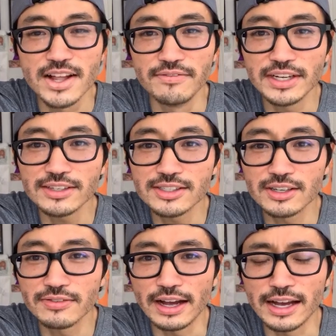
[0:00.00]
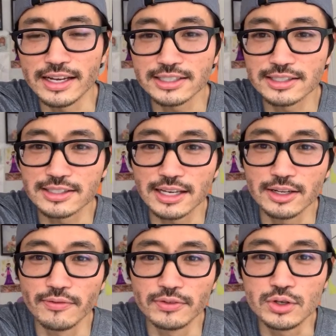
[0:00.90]
Victor Silva asks,
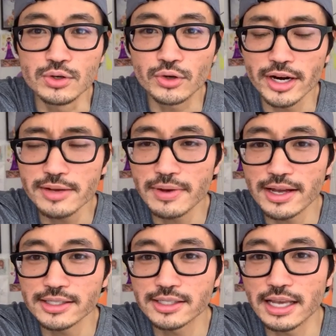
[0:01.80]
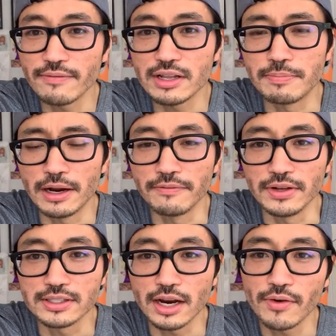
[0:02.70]
do training masks have any
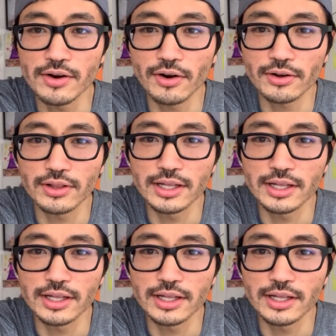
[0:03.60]
benefits? I read an article